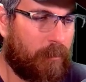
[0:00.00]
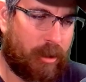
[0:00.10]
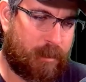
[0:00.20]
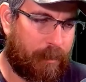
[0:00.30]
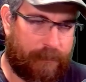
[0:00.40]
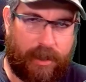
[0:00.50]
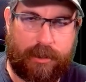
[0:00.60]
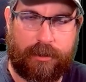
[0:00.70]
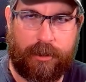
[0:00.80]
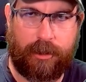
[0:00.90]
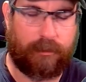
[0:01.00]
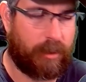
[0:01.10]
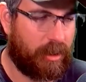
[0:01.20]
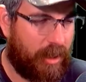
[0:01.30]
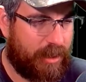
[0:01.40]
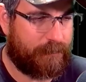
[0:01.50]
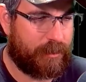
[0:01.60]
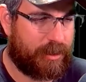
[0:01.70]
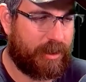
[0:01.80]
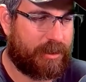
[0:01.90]
What does perfection do? Well, it lasts
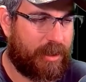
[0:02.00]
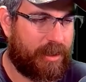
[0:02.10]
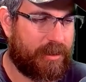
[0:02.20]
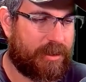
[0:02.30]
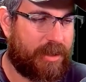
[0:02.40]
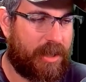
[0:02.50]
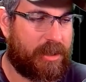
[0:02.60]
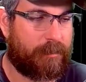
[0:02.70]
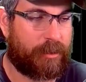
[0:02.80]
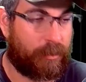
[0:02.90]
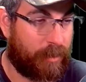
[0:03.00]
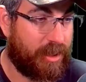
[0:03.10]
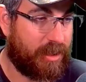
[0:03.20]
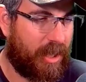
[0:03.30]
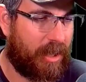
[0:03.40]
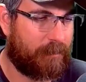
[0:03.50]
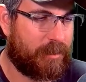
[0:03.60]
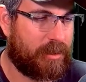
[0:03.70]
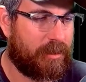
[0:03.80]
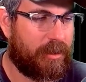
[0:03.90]
for 6 seconds to stack up to 3
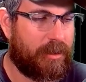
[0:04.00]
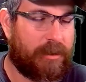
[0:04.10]
times,